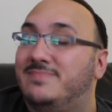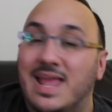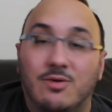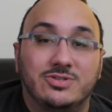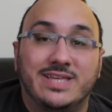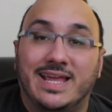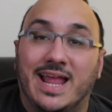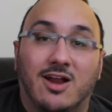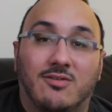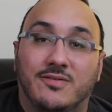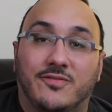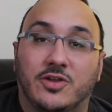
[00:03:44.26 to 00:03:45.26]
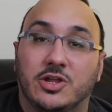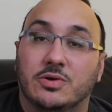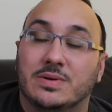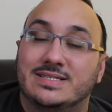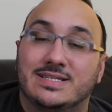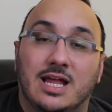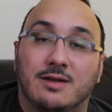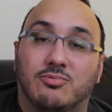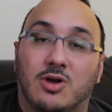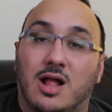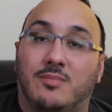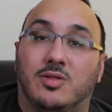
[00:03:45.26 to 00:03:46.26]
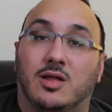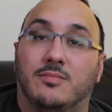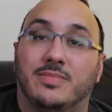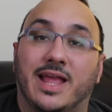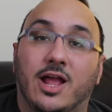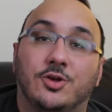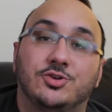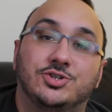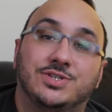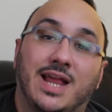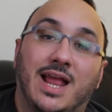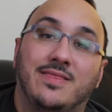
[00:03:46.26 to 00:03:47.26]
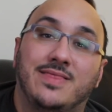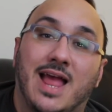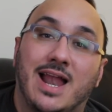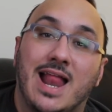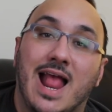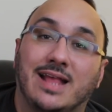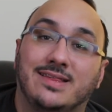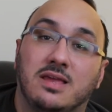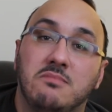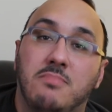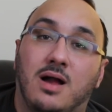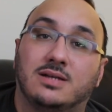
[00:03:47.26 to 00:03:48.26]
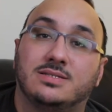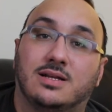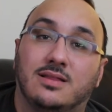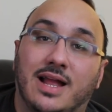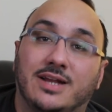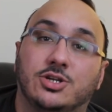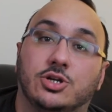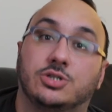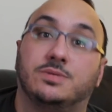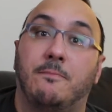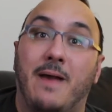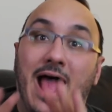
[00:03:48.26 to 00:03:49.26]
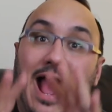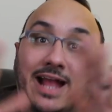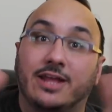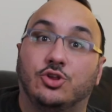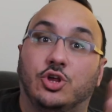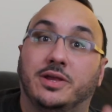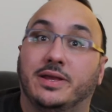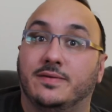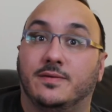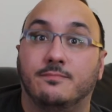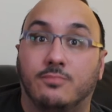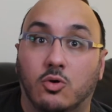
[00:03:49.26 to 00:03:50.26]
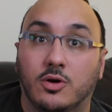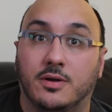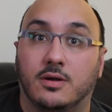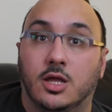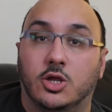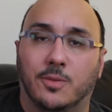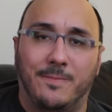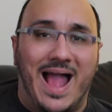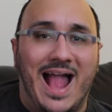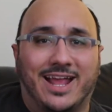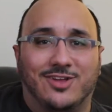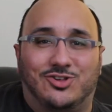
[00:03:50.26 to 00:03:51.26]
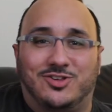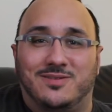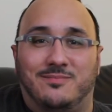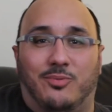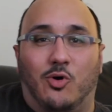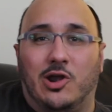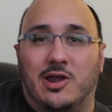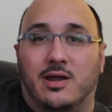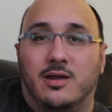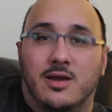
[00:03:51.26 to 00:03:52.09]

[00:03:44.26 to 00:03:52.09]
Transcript: They will take care of it for you. It's not a problem. They understand that as inbox collectors, packaging is important. Your package is important.